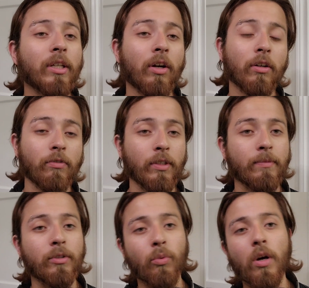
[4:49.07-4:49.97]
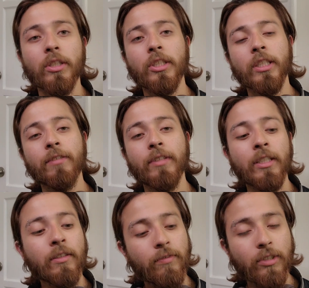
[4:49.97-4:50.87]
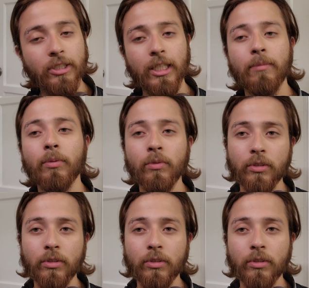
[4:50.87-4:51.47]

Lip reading: hard for him to watch TV, for example.